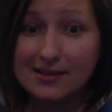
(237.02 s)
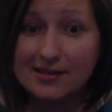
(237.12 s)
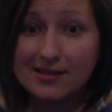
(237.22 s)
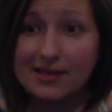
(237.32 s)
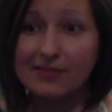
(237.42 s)

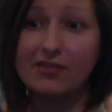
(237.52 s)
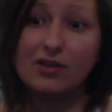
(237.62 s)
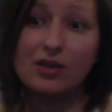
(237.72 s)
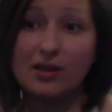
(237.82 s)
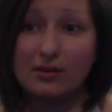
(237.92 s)
instead of giving
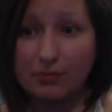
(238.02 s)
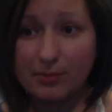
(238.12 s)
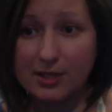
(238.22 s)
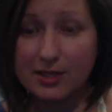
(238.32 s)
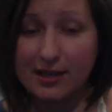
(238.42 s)
you the
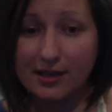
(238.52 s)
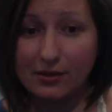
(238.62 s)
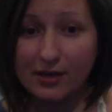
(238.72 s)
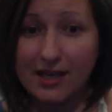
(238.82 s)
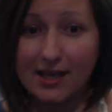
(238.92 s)
information that you
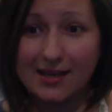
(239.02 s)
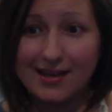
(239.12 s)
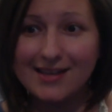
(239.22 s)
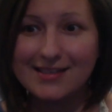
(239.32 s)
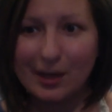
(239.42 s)
need
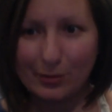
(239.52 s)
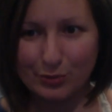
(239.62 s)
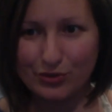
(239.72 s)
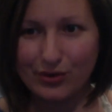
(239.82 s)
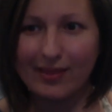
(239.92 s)
to help
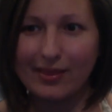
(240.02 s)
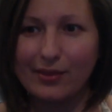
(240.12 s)
strengthen